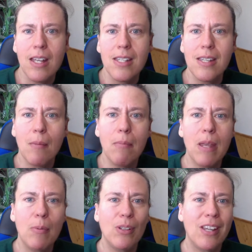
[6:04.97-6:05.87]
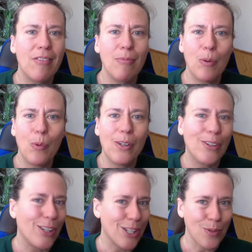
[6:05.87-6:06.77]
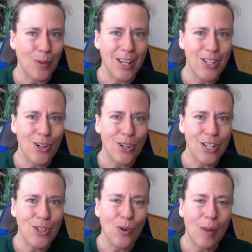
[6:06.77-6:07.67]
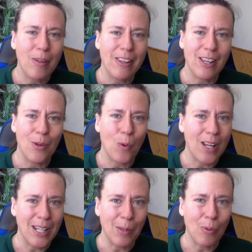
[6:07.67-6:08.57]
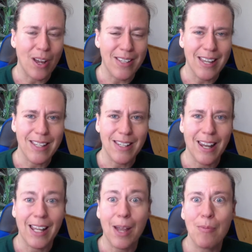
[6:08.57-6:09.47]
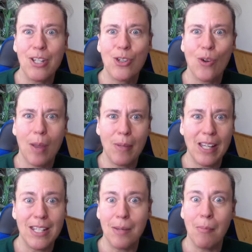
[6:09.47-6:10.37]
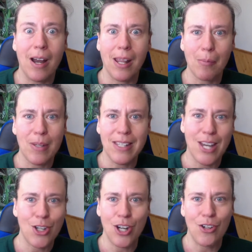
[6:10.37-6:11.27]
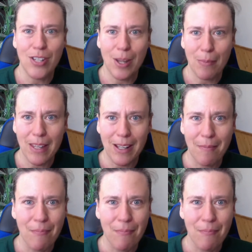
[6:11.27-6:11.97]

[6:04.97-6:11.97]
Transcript: Some people give me weird looks when I start describing the unwinding process, like I'm describing a demonic possession or something.